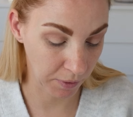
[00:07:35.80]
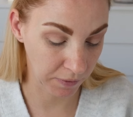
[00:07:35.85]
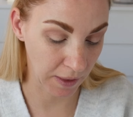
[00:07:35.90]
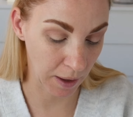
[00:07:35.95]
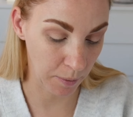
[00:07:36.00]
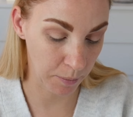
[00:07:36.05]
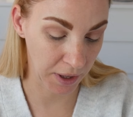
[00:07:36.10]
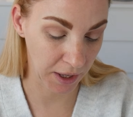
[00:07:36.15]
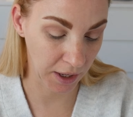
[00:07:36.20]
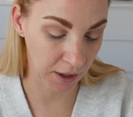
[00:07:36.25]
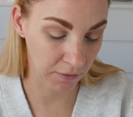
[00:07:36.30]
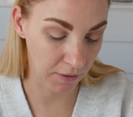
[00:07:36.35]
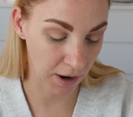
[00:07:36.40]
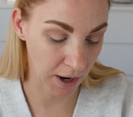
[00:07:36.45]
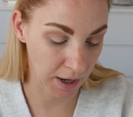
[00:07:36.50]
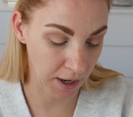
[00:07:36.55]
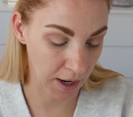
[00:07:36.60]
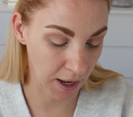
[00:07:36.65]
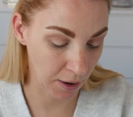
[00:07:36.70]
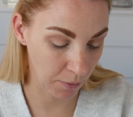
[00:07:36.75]
with that pink
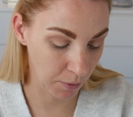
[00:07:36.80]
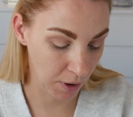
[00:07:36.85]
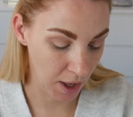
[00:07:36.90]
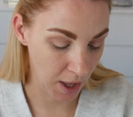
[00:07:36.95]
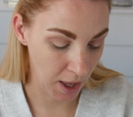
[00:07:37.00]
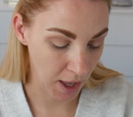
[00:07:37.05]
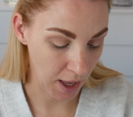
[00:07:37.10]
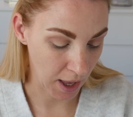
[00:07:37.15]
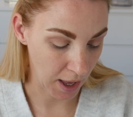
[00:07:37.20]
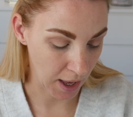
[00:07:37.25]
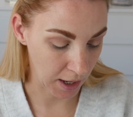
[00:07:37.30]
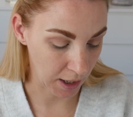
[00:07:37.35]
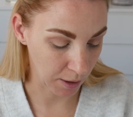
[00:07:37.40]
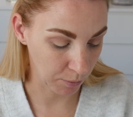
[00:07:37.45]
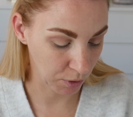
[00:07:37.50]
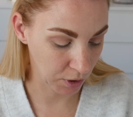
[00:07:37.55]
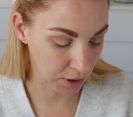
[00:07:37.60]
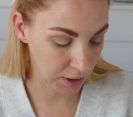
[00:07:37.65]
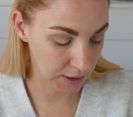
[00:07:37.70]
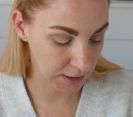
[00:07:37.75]
right now. And I'm
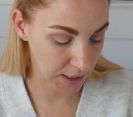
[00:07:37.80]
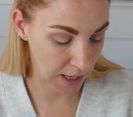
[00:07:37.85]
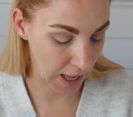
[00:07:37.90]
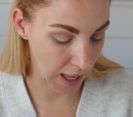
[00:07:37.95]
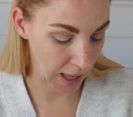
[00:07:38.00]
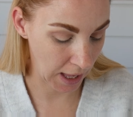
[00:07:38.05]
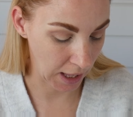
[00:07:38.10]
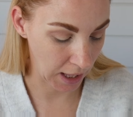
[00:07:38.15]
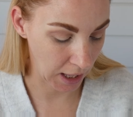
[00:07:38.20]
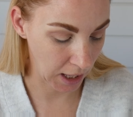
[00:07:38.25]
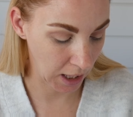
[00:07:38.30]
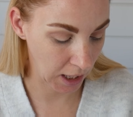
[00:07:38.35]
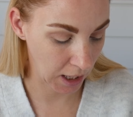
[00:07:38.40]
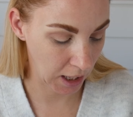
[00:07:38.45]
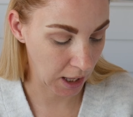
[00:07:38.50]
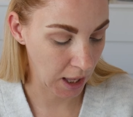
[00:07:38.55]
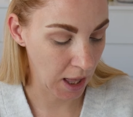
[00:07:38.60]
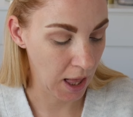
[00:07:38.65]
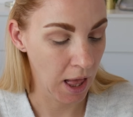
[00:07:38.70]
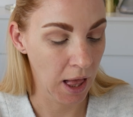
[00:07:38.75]
going to take
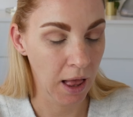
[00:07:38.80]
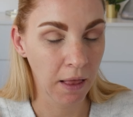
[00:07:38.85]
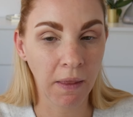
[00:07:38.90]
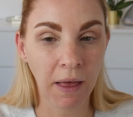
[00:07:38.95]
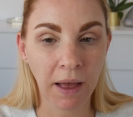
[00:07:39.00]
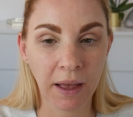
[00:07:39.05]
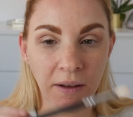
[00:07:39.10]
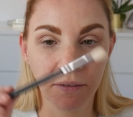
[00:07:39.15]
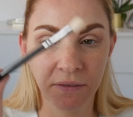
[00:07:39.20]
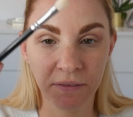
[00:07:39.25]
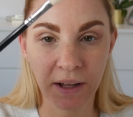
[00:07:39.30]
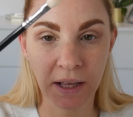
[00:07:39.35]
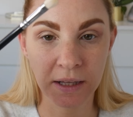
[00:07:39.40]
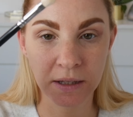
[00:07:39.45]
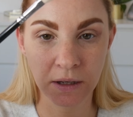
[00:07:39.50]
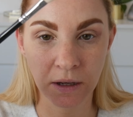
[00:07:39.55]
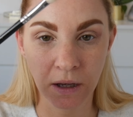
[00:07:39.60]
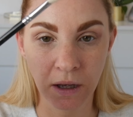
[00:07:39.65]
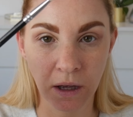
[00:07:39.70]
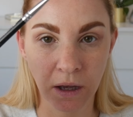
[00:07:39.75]
like a
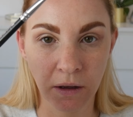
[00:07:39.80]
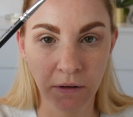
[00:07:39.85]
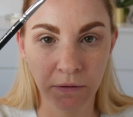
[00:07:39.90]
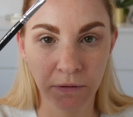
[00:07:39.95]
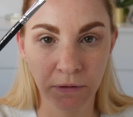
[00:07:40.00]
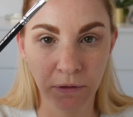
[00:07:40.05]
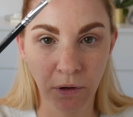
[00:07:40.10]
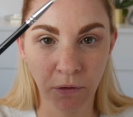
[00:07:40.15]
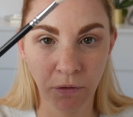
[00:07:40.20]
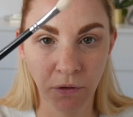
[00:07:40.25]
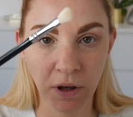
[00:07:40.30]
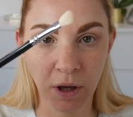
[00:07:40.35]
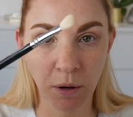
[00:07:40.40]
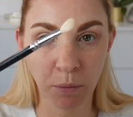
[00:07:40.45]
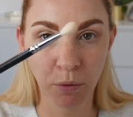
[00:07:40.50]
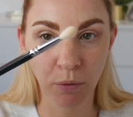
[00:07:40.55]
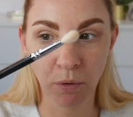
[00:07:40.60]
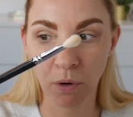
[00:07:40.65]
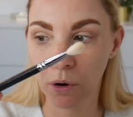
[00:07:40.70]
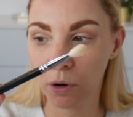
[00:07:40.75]
flatter, fluffier
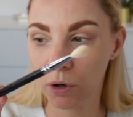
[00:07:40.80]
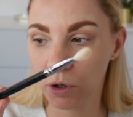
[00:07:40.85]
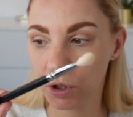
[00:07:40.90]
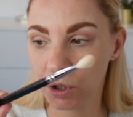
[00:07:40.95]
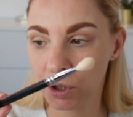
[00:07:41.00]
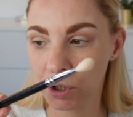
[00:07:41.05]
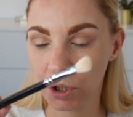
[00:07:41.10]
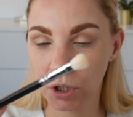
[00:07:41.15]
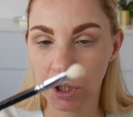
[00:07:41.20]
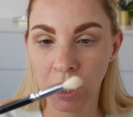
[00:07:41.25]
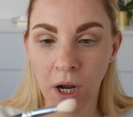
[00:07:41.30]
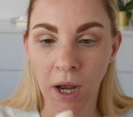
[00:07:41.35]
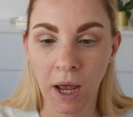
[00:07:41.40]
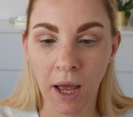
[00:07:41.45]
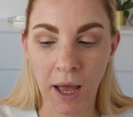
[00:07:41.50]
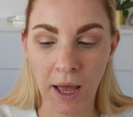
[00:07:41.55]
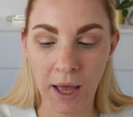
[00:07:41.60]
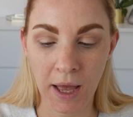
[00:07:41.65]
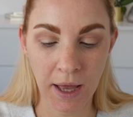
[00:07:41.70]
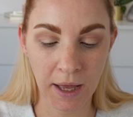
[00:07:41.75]
brush,
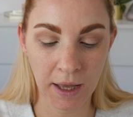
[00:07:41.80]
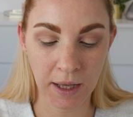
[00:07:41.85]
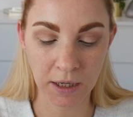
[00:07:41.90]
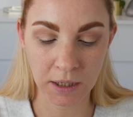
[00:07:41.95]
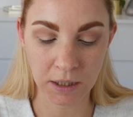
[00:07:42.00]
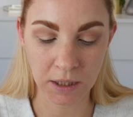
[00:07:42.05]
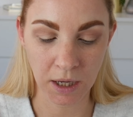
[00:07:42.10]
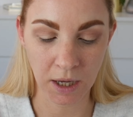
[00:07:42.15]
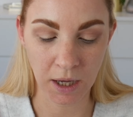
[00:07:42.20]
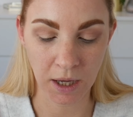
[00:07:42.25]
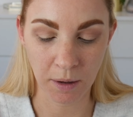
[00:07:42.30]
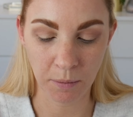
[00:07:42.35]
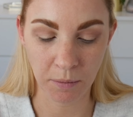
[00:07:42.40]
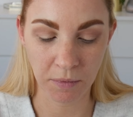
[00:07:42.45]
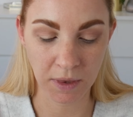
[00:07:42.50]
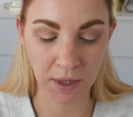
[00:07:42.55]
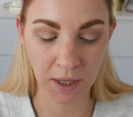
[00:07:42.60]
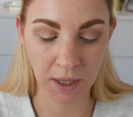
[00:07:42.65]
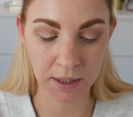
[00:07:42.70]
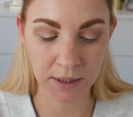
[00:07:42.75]
and
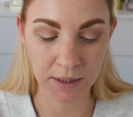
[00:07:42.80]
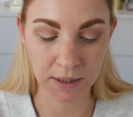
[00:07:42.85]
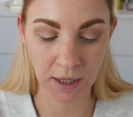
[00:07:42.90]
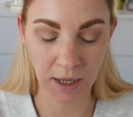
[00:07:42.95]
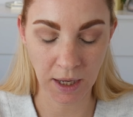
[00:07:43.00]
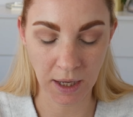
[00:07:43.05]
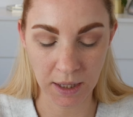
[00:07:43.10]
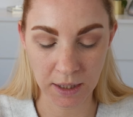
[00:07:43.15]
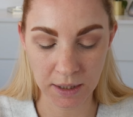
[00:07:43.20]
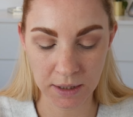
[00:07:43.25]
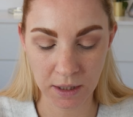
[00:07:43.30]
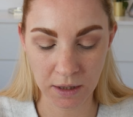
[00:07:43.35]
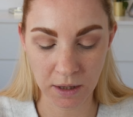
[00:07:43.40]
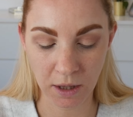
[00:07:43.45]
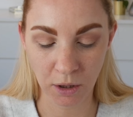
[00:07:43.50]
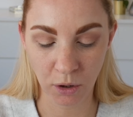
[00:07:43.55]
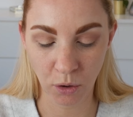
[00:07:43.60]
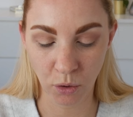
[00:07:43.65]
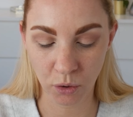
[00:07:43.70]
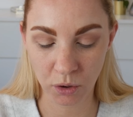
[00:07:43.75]
this is the
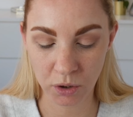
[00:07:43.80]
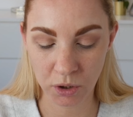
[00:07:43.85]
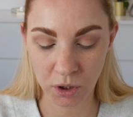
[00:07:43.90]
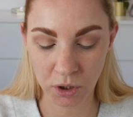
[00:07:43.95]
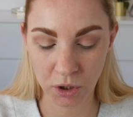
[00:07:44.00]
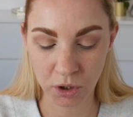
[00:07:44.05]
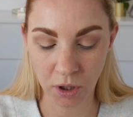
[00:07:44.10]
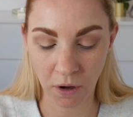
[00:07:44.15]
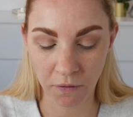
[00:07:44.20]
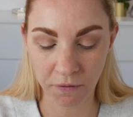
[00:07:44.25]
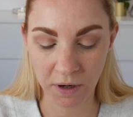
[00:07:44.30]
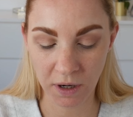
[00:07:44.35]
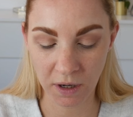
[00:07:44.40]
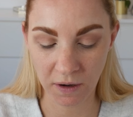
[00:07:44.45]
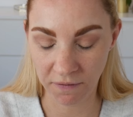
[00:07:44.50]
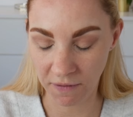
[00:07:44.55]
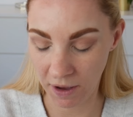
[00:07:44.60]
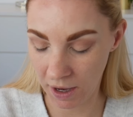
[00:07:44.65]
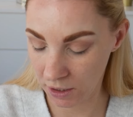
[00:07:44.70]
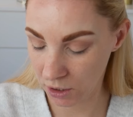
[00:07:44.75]
Luxe Soft
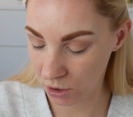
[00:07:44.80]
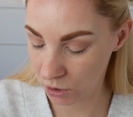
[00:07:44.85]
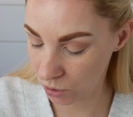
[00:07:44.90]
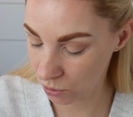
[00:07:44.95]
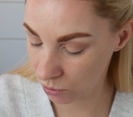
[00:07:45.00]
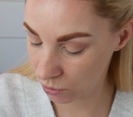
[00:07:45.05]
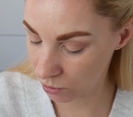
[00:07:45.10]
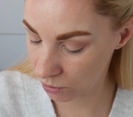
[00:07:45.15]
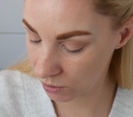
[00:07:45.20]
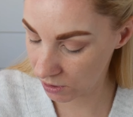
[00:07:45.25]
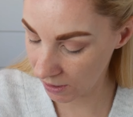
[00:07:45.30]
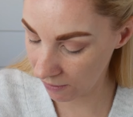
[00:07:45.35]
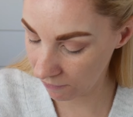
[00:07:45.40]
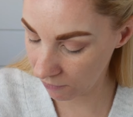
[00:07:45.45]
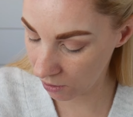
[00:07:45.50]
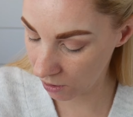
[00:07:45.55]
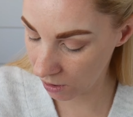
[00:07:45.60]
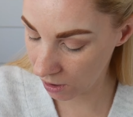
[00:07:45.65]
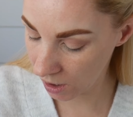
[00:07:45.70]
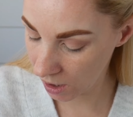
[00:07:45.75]
Definer
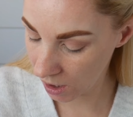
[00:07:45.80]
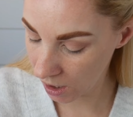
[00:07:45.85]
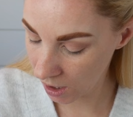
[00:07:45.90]
227,